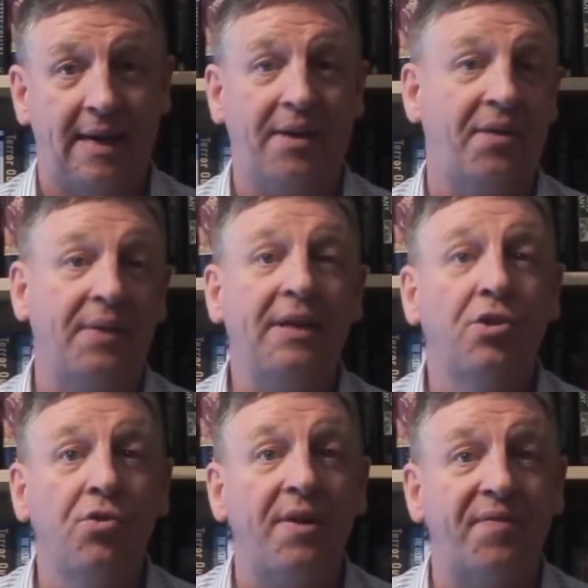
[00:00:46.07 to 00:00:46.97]
And I
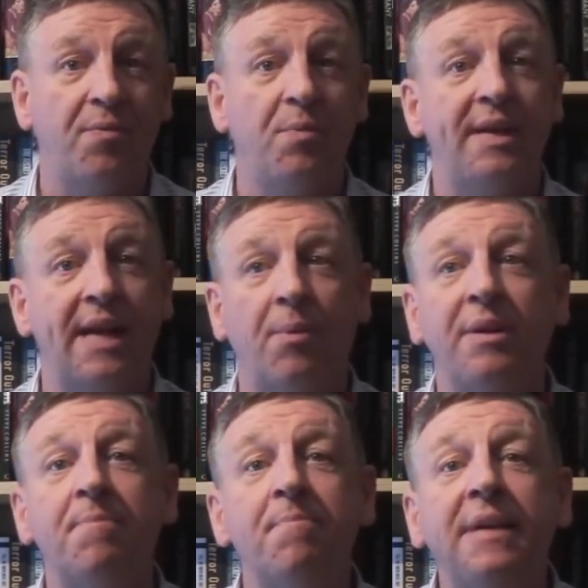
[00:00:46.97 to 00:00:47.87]
think Griffin would now
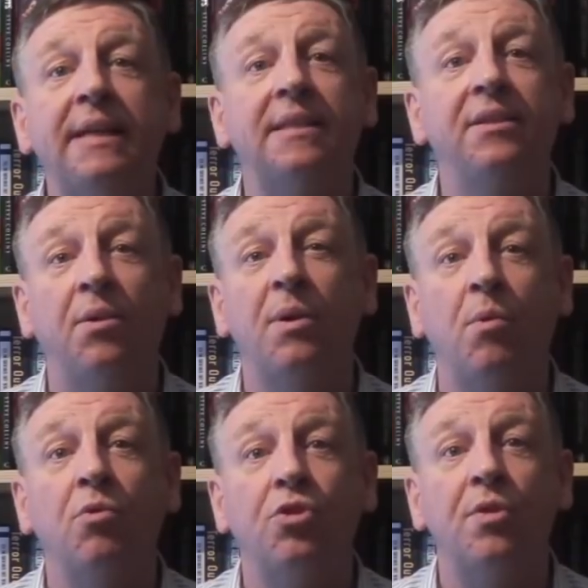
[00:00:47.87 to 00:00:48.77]
admit, no, he
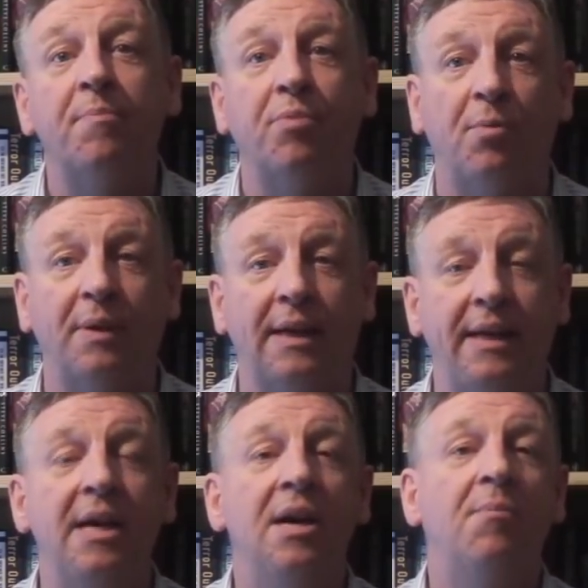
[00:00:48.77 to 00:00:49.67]
won't do it
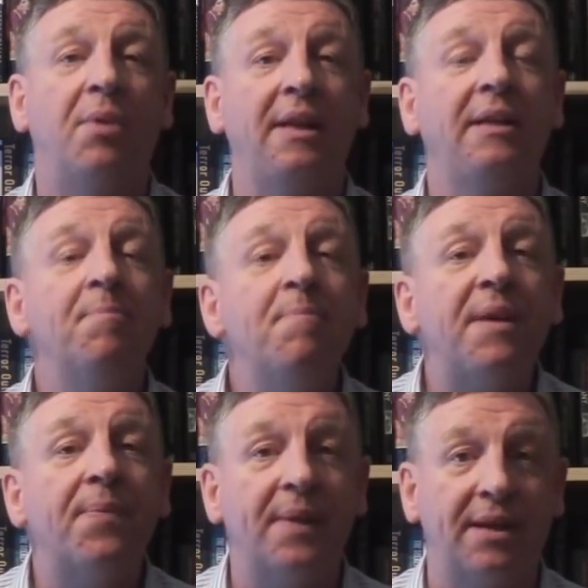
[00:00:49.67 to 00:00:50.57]
publicly, but he'd
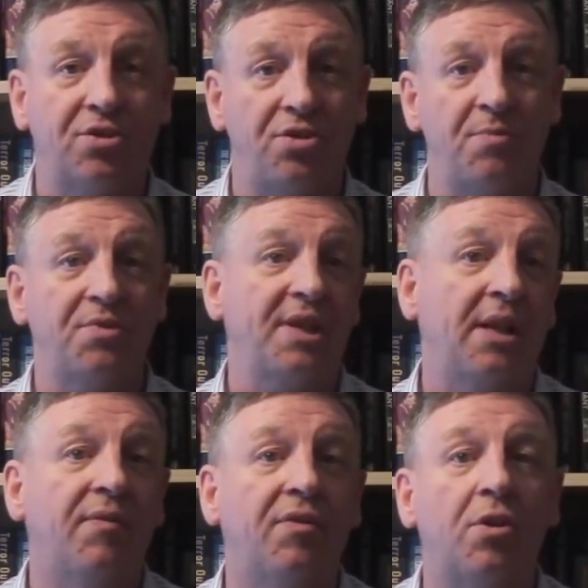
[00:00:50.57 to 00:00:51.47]
admit that to
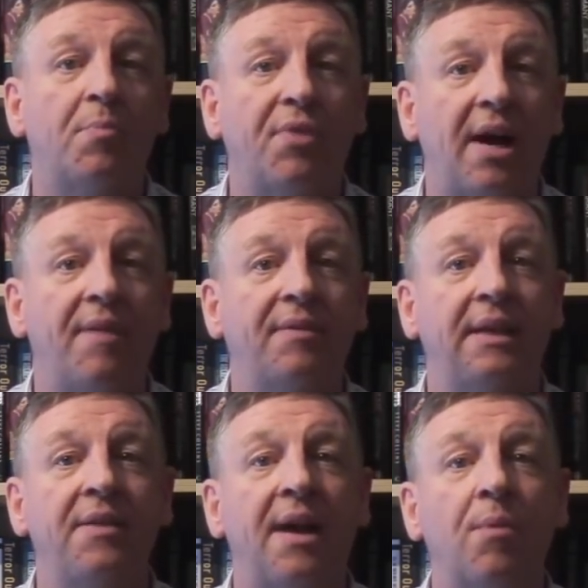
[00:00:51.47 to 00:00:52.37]
himself or
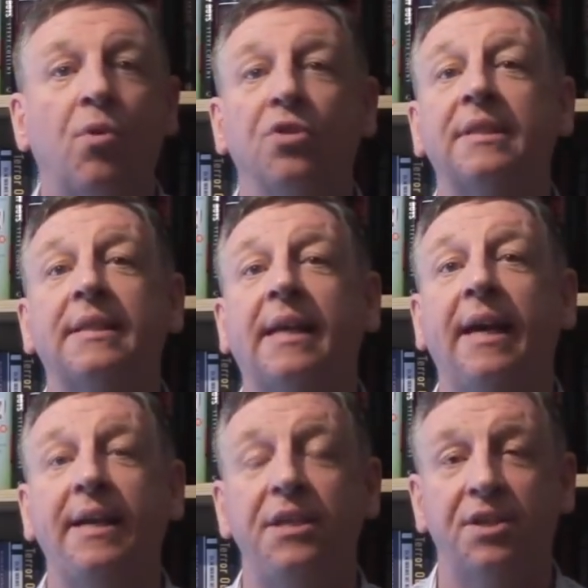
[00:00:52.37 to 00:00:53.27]
privately, that was the
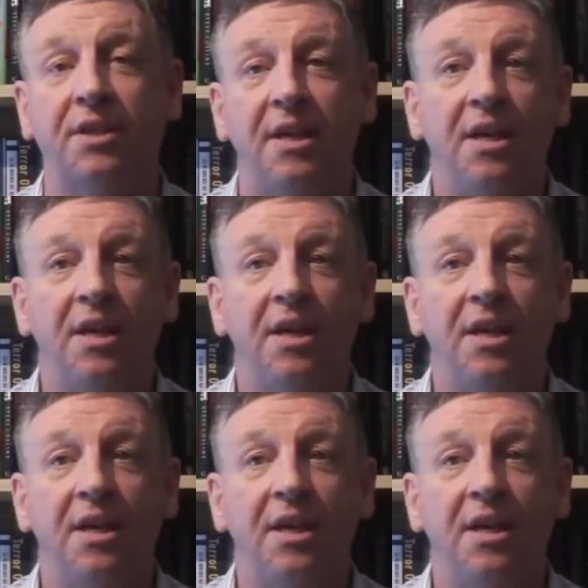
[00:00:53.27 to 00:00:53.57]
case.